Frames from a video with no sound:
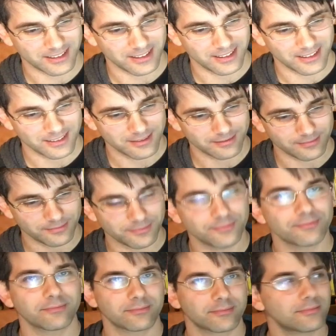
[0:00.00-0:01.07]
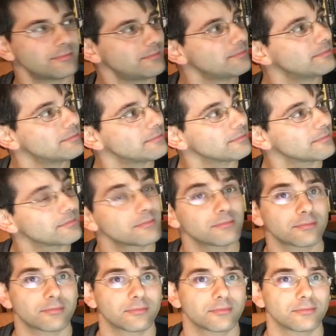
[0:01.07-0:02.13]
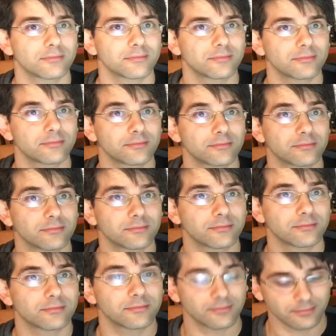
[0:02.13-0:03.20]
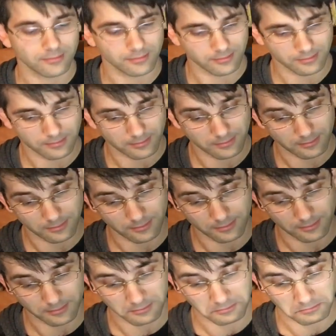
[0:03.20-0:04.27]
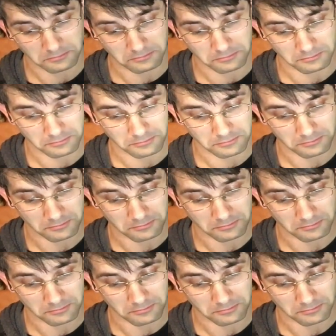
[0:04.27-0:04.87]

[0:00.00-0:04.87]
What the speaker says: (silent)